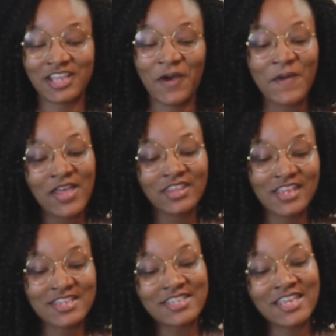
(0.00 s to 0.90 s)
So
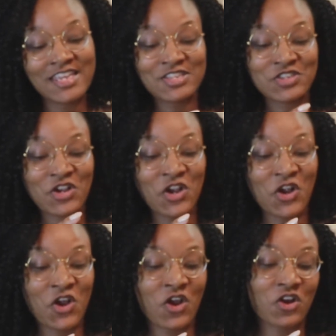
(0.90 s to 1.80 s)
this is
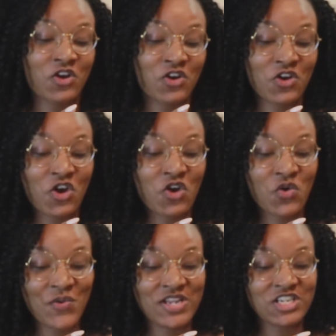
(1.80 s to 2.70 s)
their curl
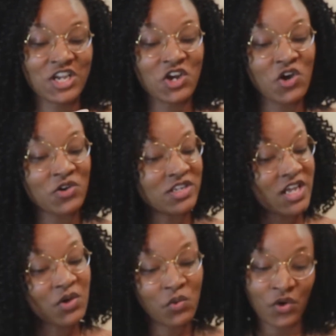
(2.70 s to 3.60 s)
quench and
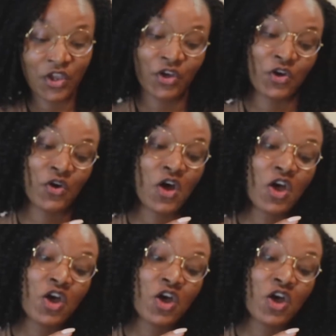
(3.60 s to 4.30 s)
coconut oil